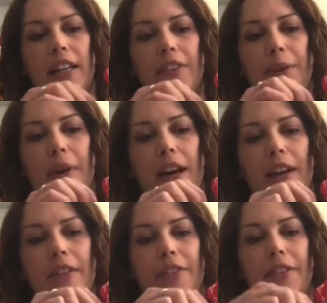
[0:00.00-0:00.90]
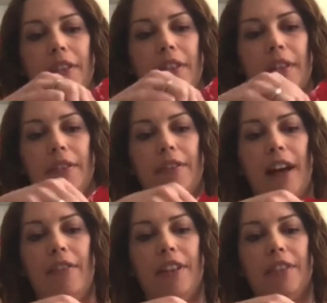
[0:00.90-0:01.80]
If you have
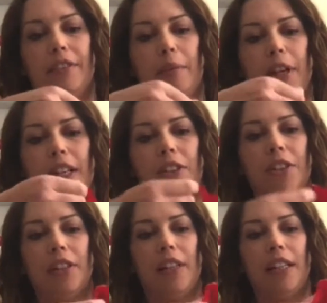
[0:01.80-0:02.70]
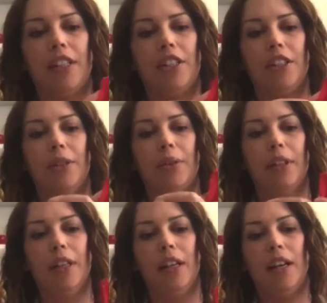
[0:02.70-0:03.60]
5 enough ribbon, I usually like to do
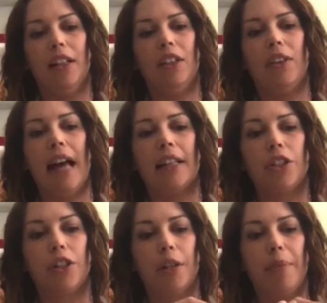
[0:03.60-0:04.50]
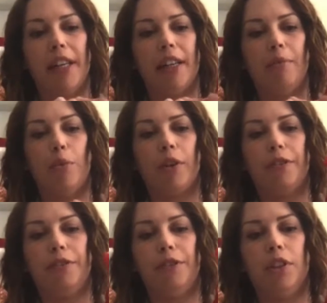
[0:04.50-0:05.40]
a little extra to make it more
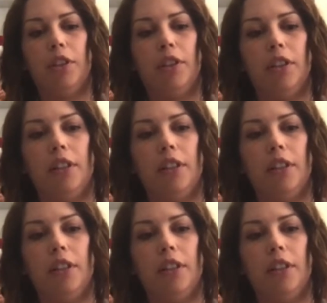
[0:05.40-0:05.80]
full.